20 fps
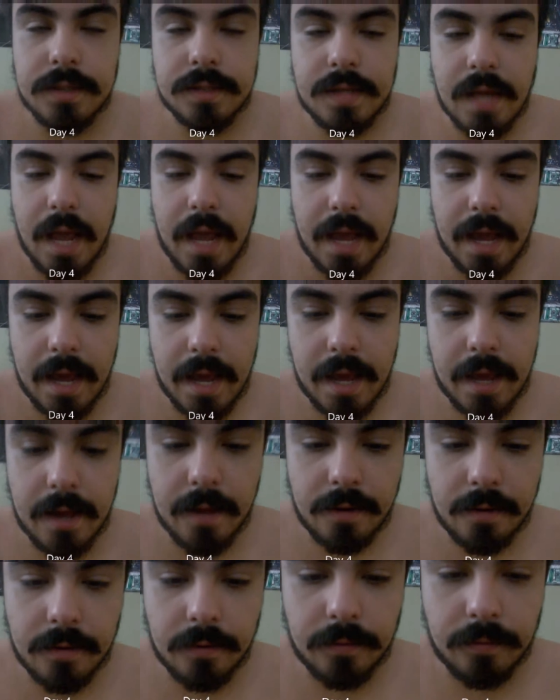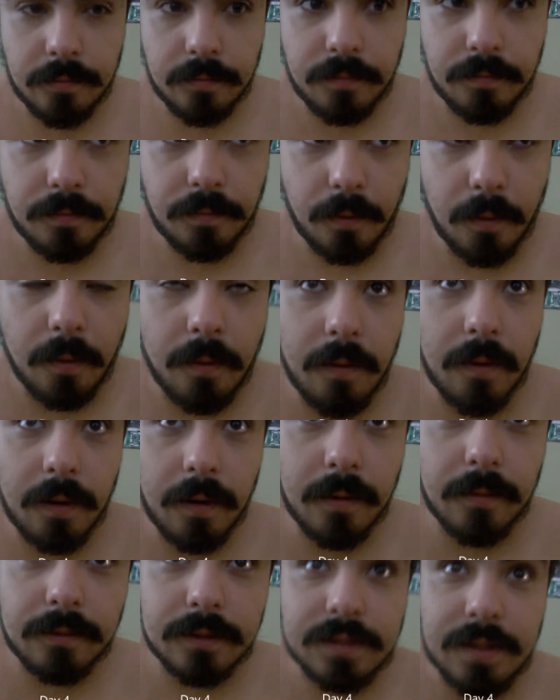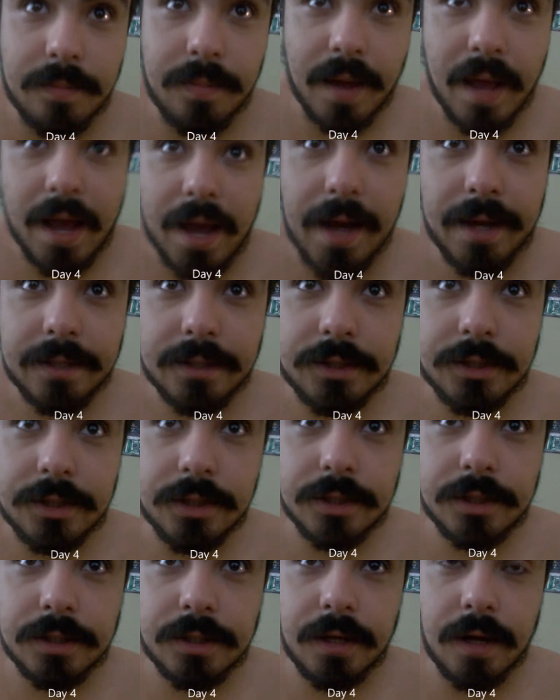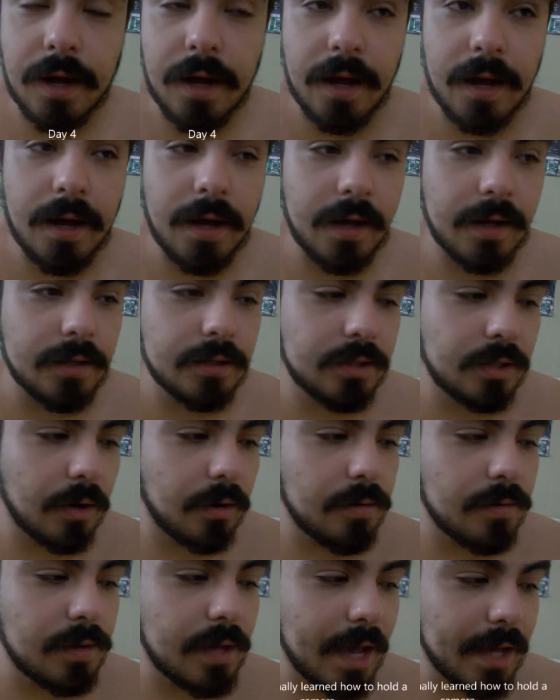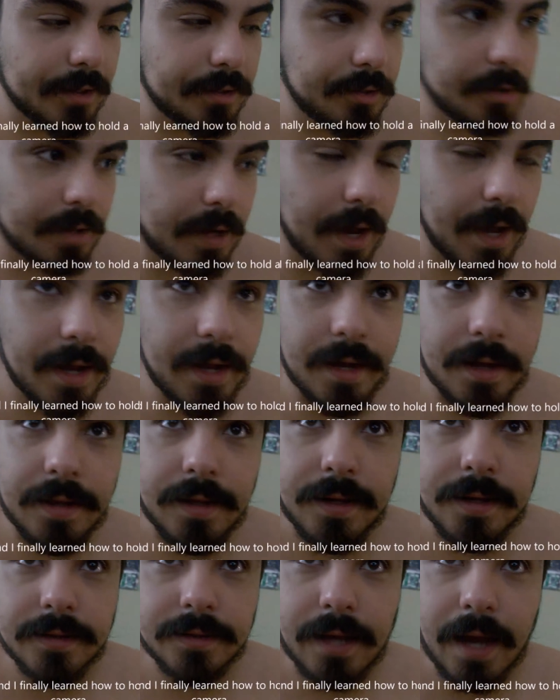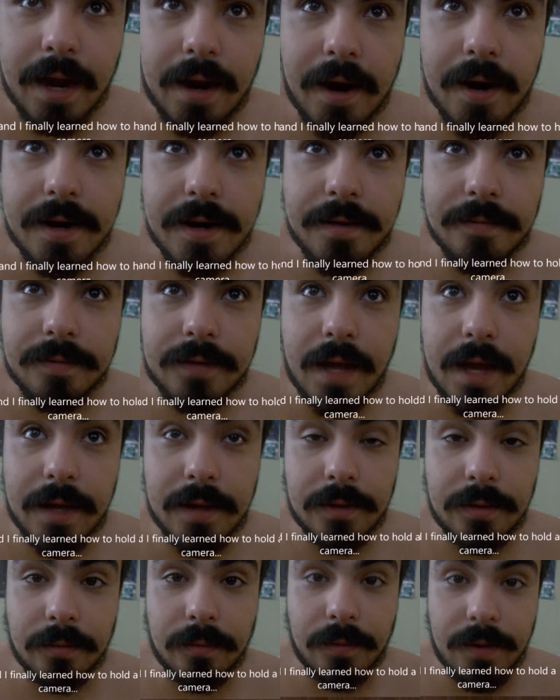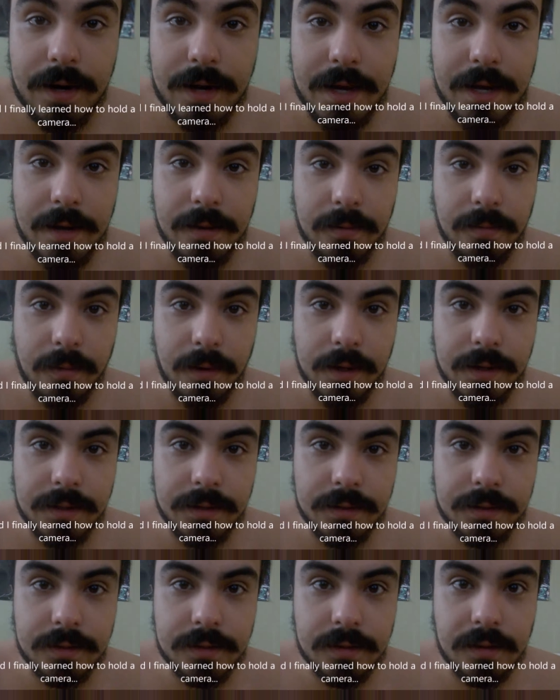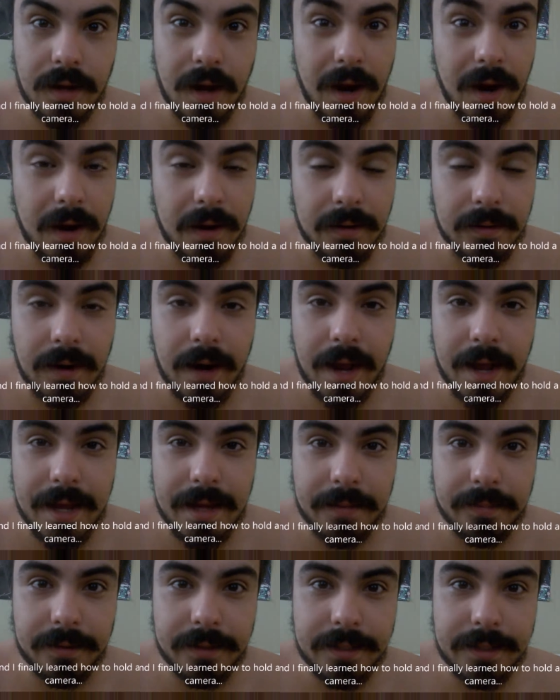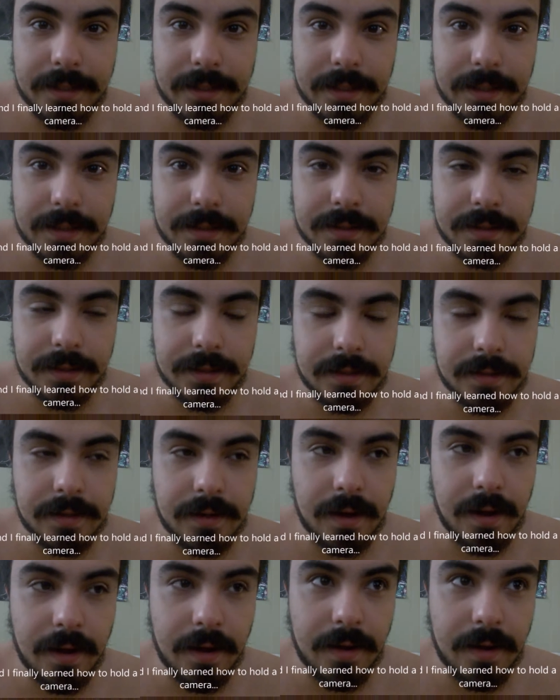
day 4 with the patch. So yesterday, the entirety of day 3 was alright, pretty decent.